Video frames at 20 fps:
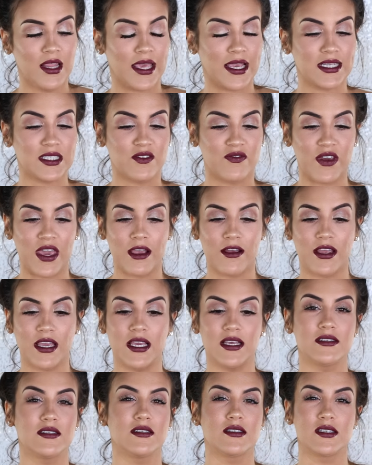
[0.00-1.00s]
Like it's very
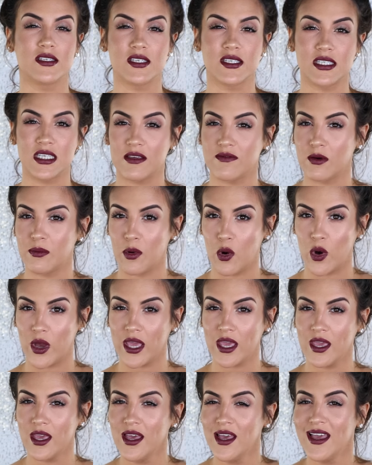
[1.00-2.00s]
easy to deceive a
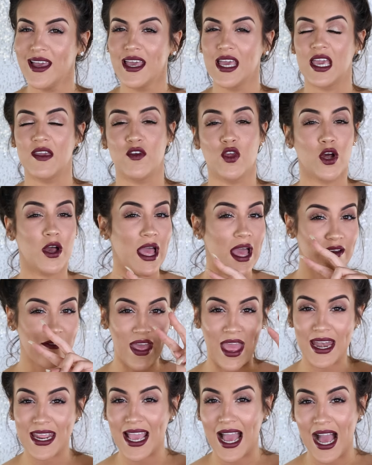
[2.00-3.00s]
boy. If you don't have
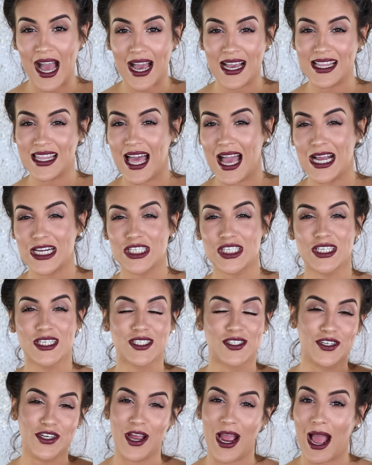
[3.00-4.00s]
any
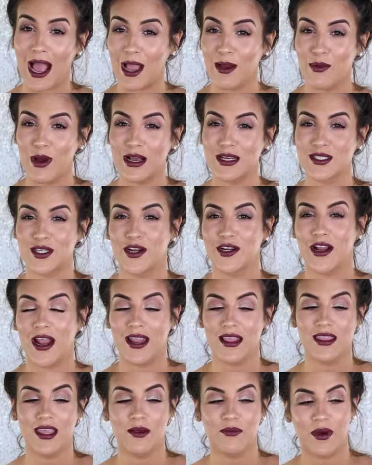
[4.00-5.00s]
eyelashes or your eyebrows on or
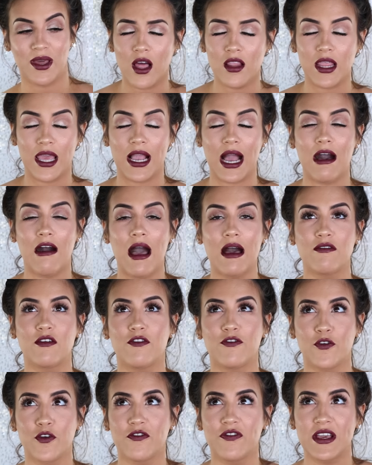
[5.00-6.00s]
anything, but like I'll have a
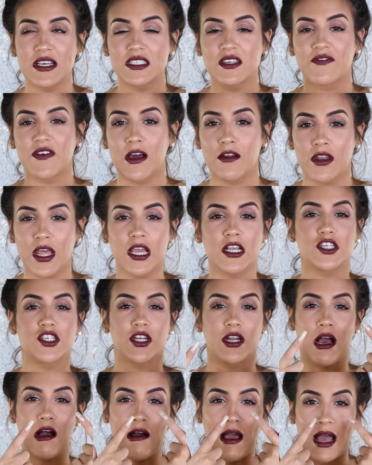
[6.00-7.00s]
full face of
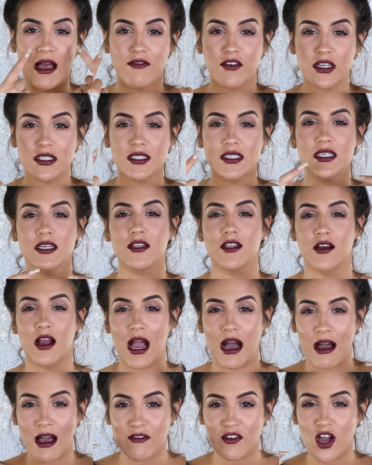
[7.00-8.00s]
foundation. I'll have concealer.
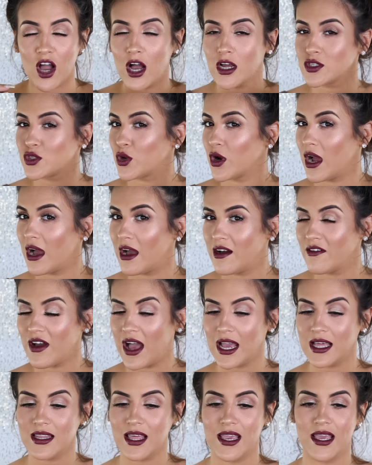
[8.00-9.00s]
I'll have a contour. I'll have
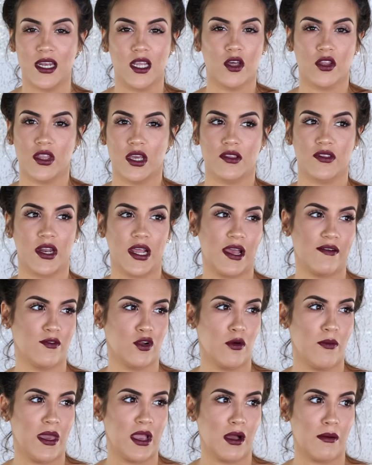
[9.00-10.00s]
highlight. And he'll think that I have
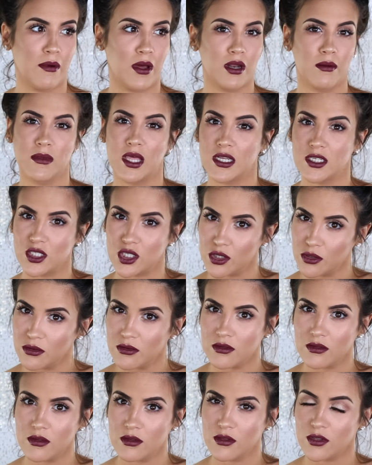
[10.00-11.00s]
no makeup on. I'm like, do
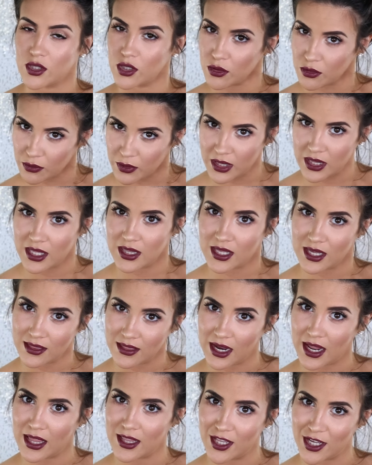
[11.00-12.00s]
you do you really
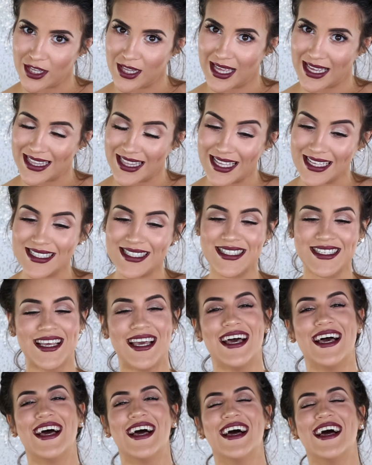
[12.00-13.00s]
think that I look like
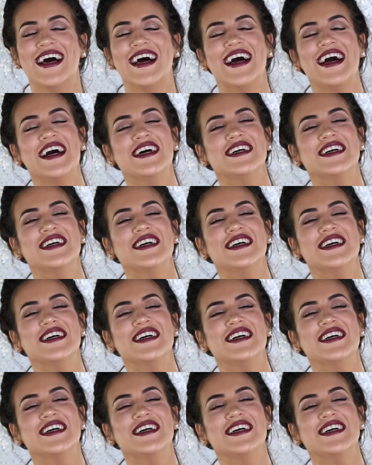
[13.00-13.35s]
this?